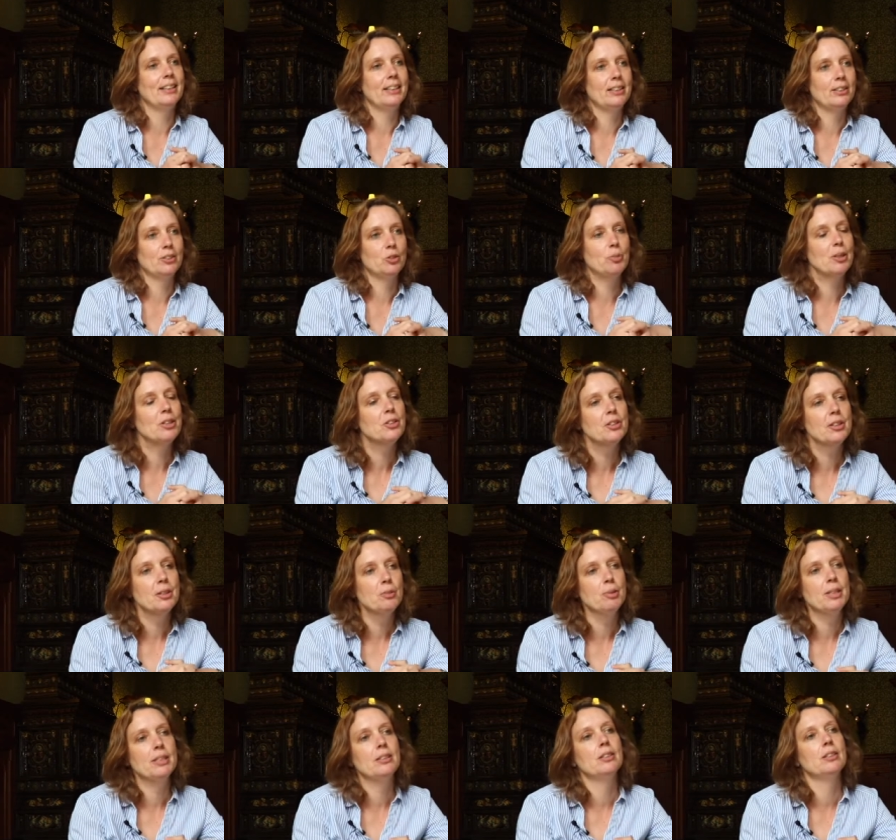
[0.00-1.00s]

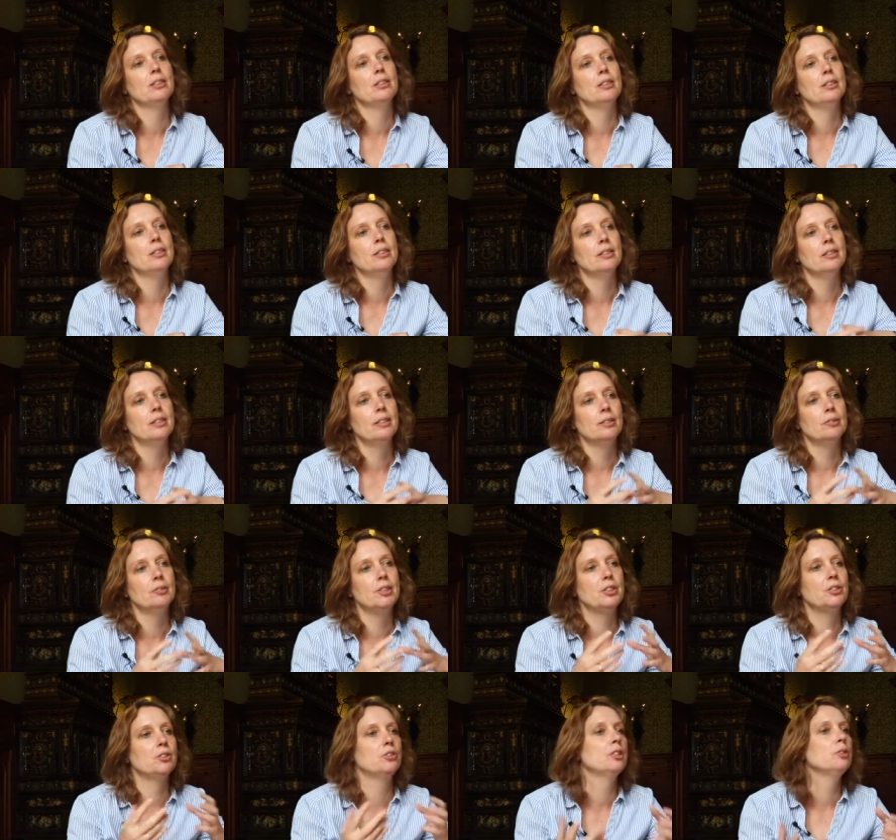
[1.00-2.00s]
especially with a
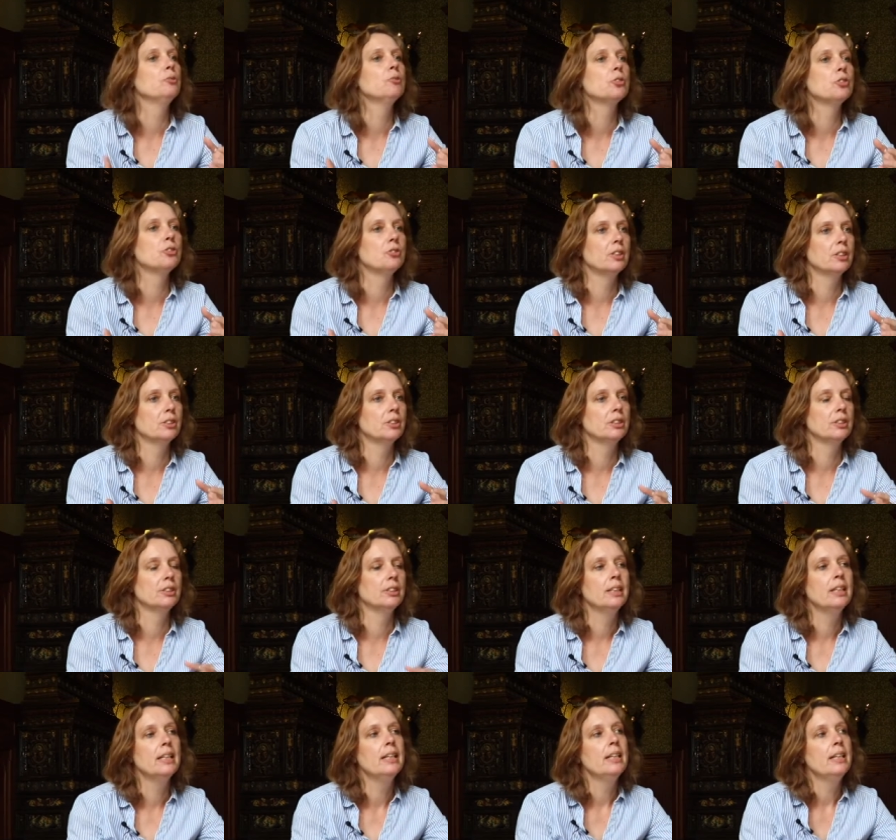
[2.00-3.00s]
research infrastructure,